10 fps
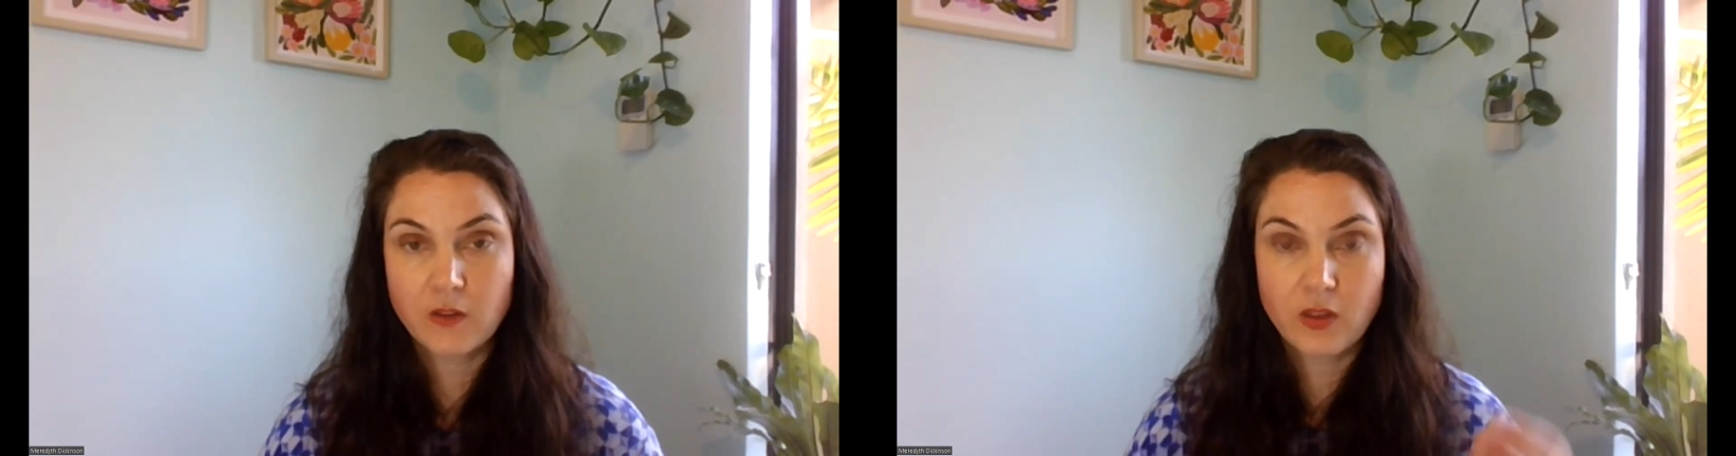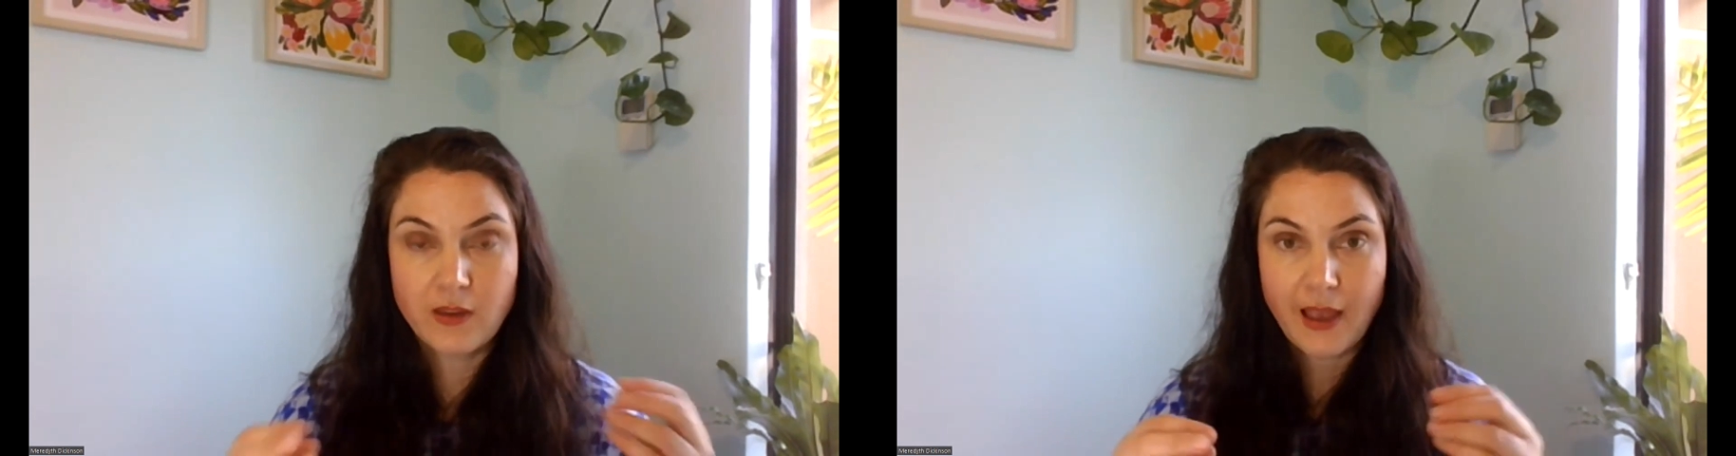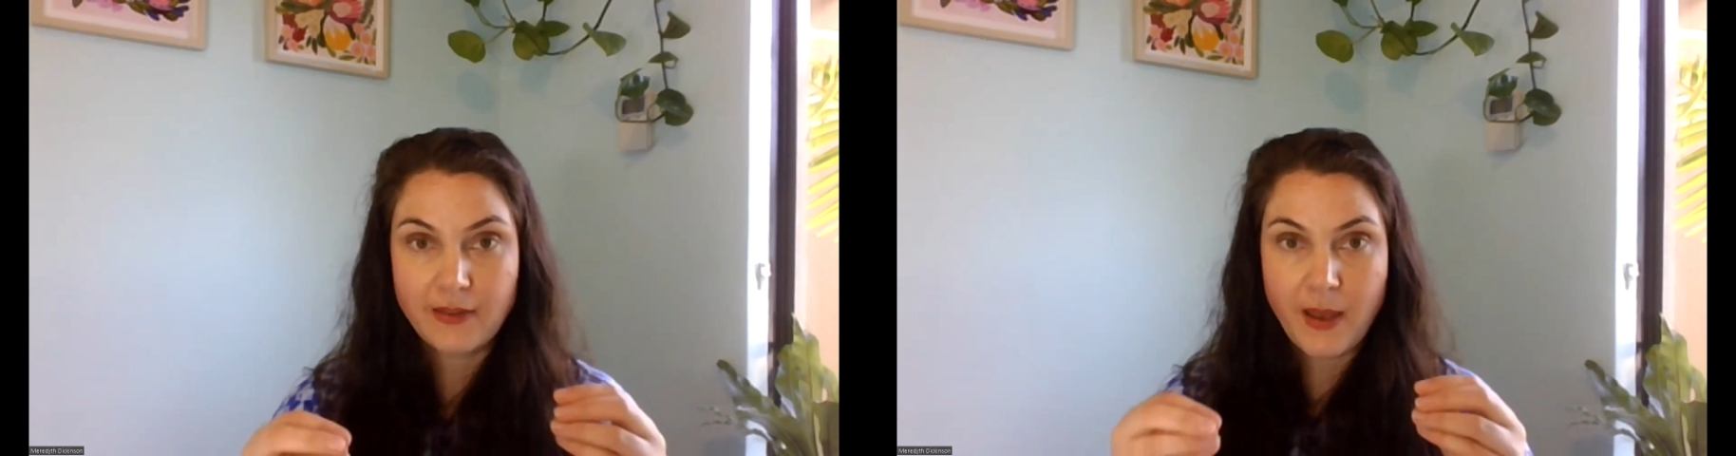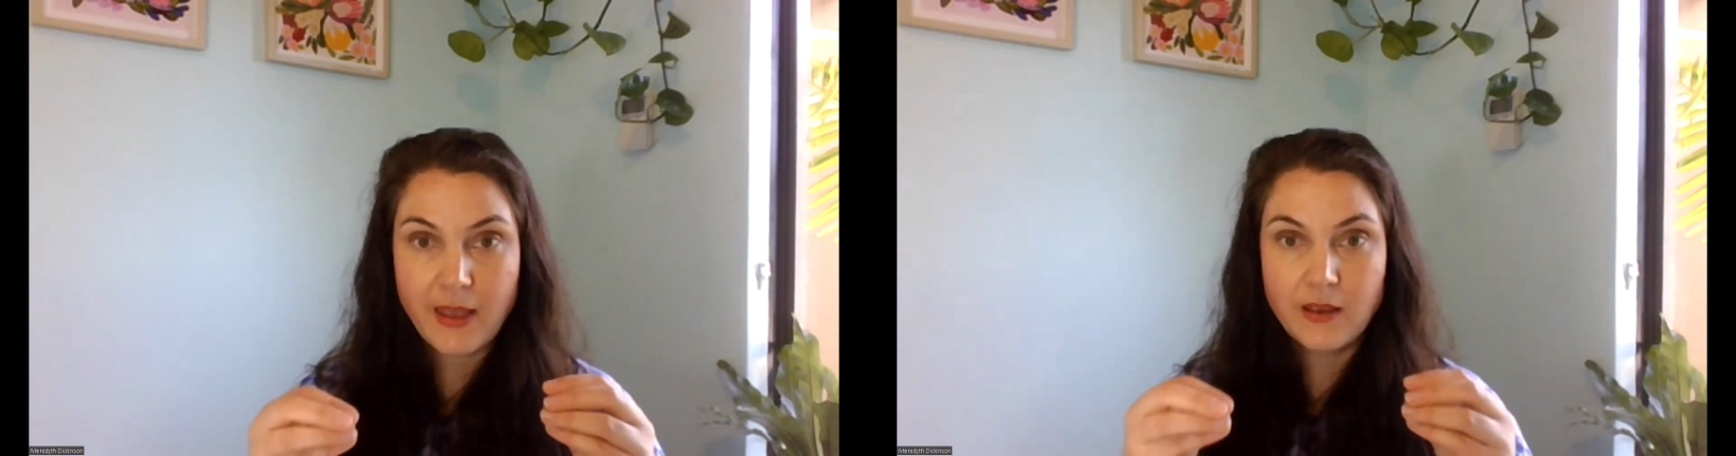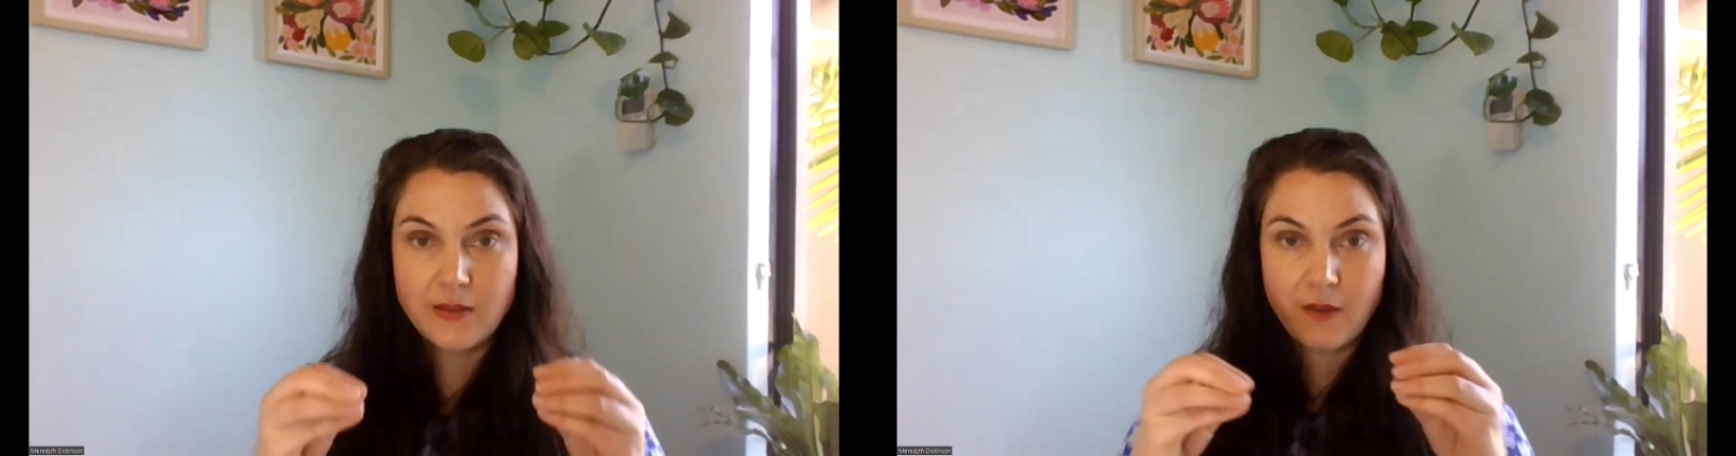So the
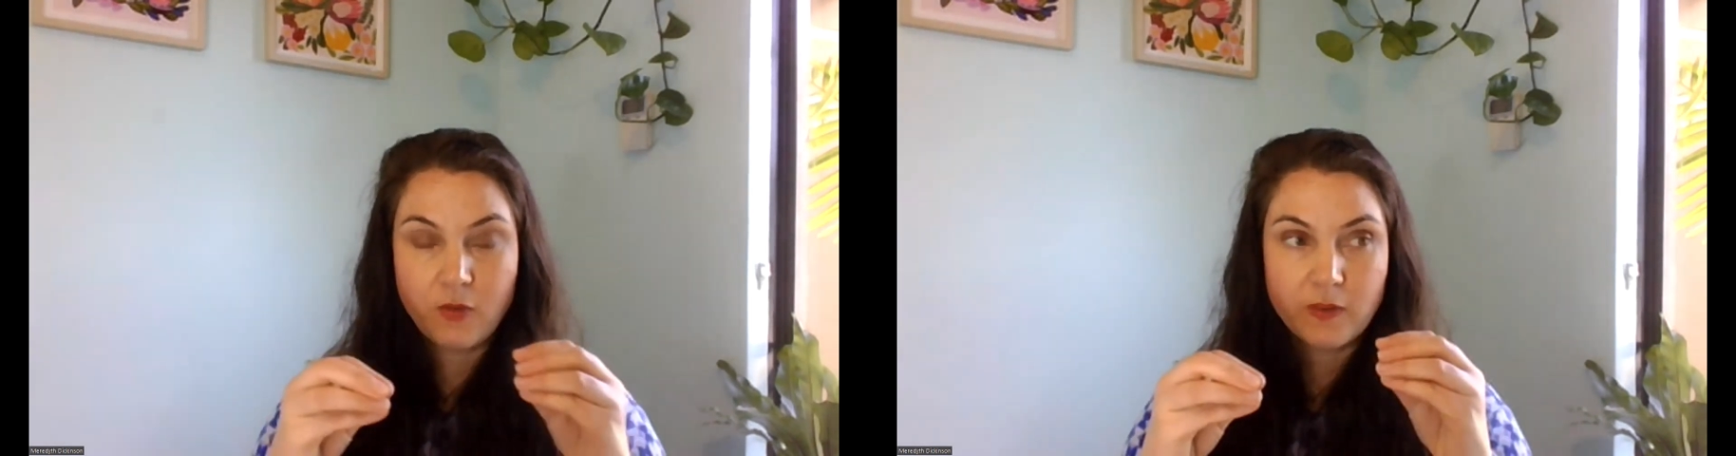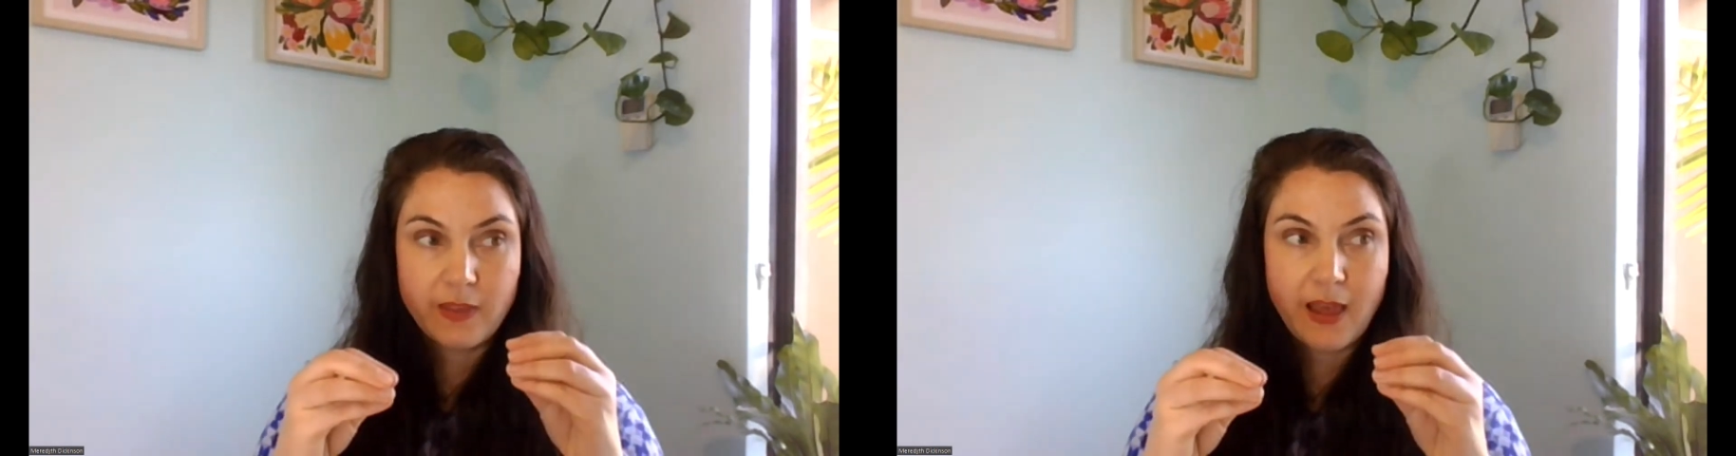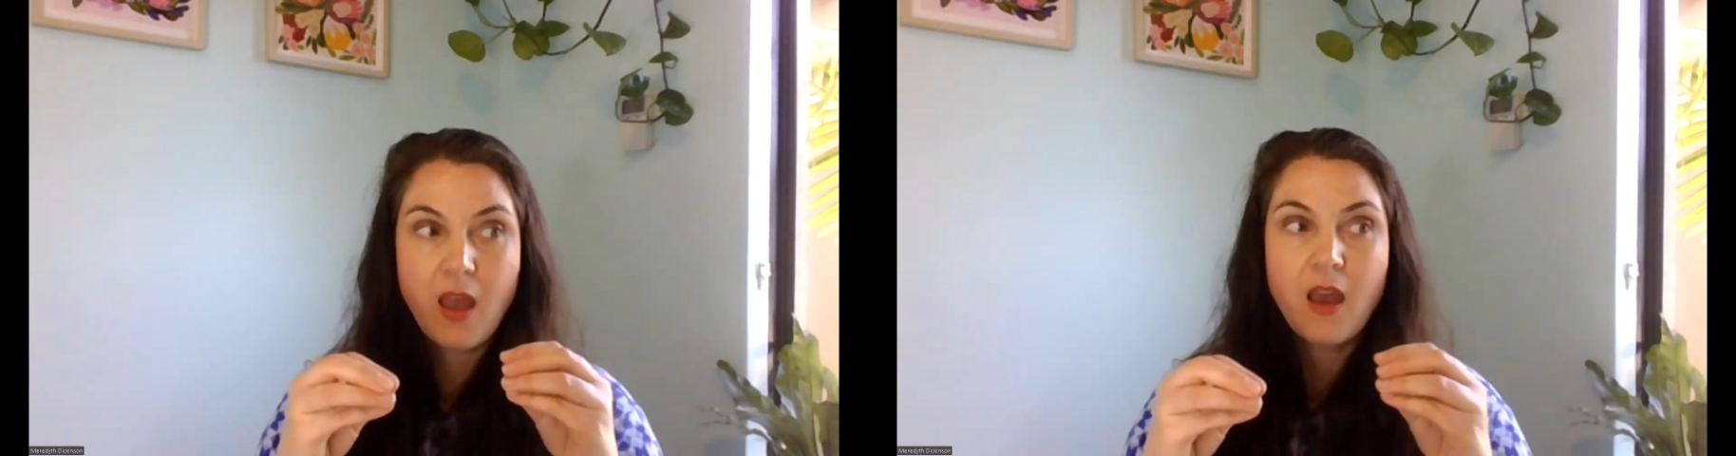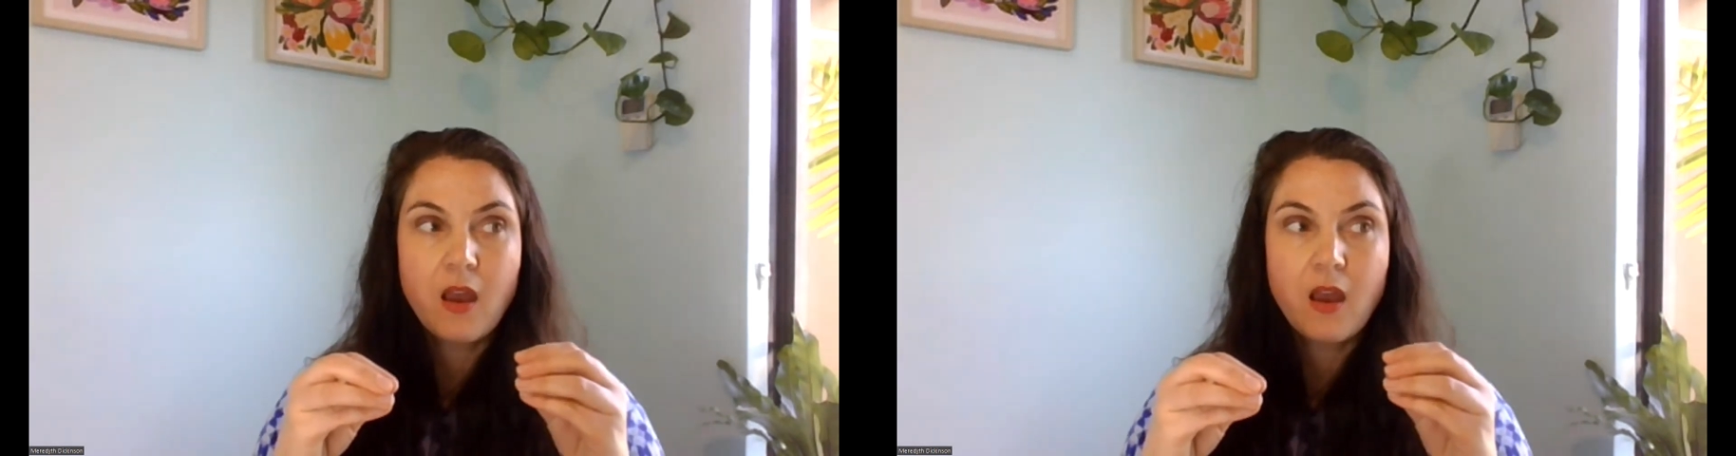Tasmanian devils, they